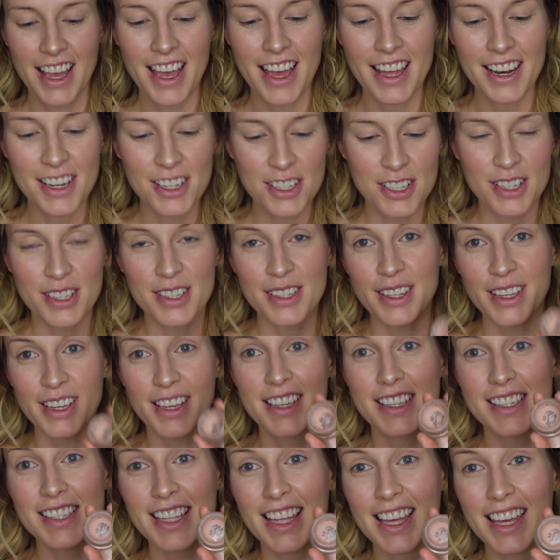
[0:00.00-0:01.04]
And it just
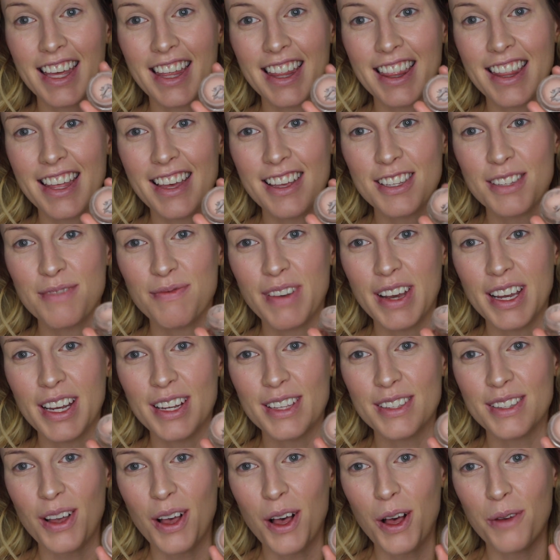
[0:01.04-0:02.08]
looks like this. Mine
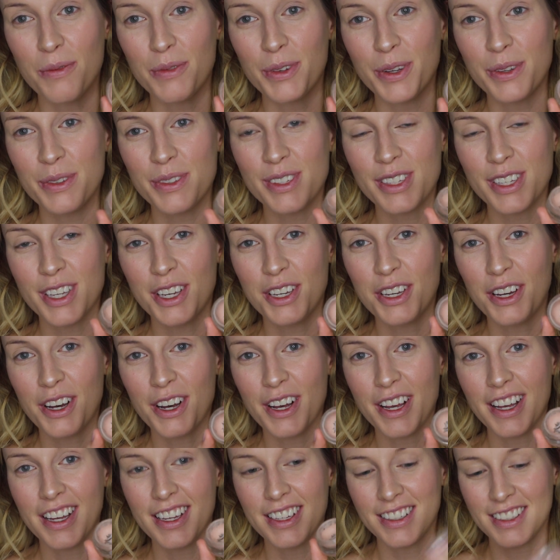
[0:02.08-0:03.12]
is almost
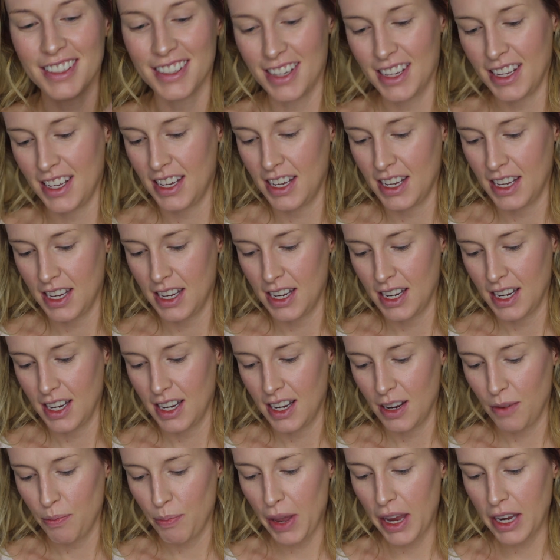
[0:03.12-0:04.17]
gone.
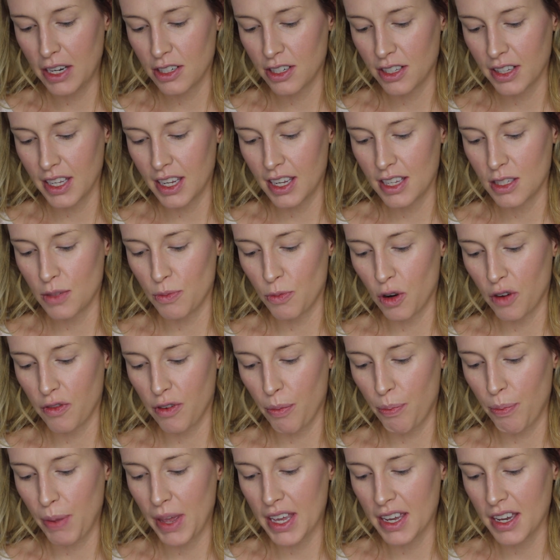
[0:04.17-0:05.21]
Painterly is more
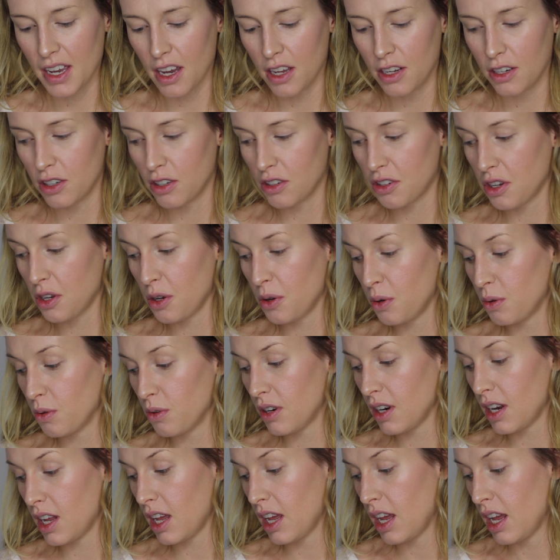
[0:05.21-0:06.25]
of a pink
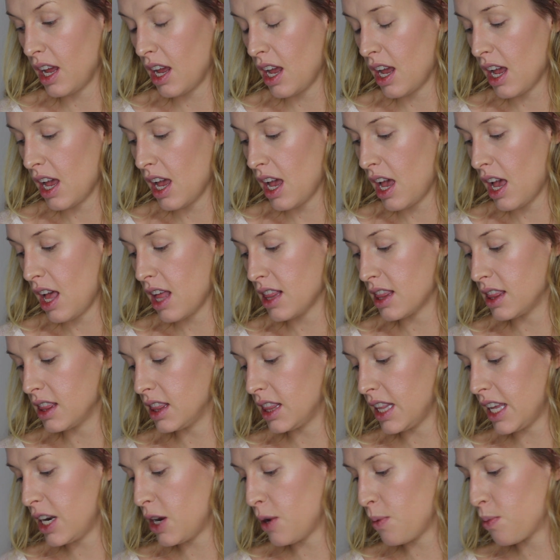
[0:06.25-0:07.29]
undertone
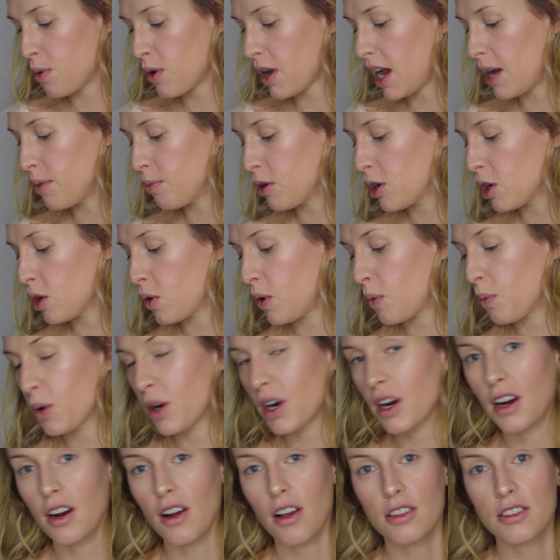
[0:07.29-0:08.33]
lid primer,
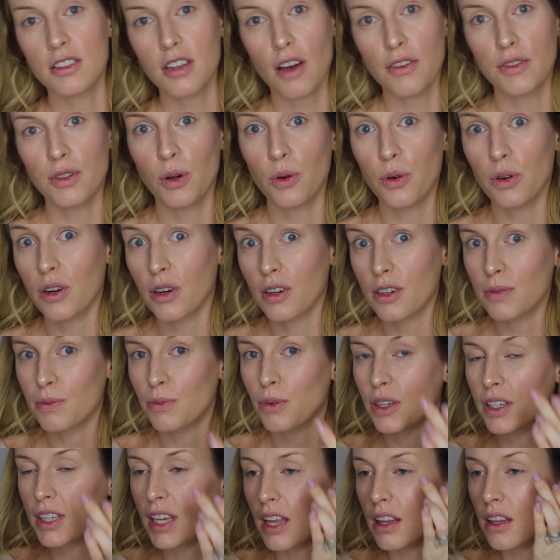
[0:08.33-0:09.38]
where a soft ochre is
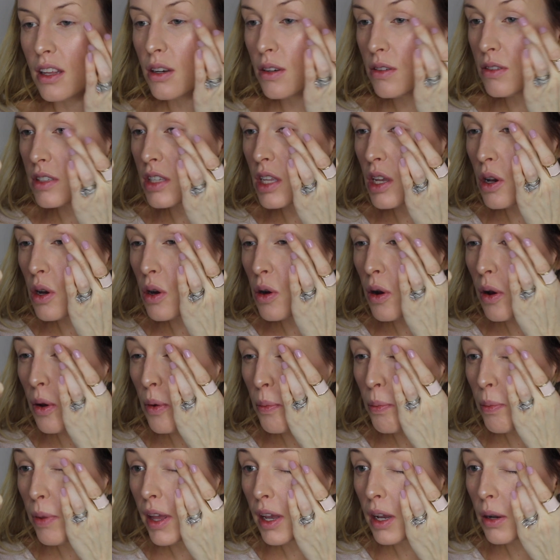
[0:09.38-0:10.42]
more yellow,
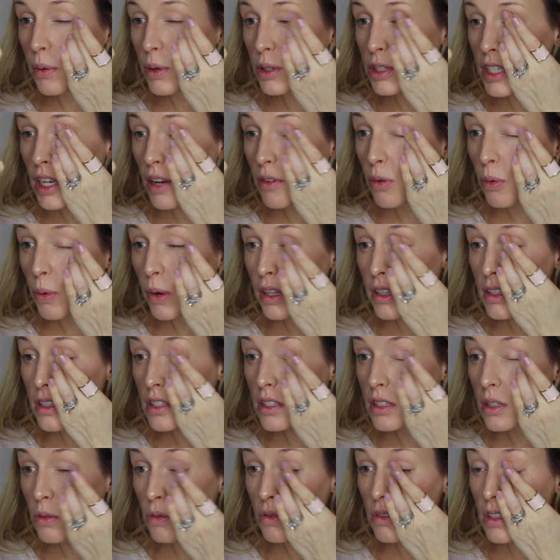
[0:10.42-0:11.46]
so pick whichever one
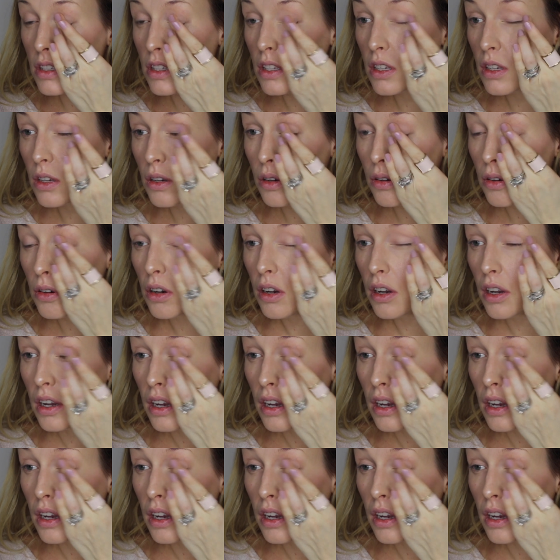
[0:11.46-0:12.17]
suits you.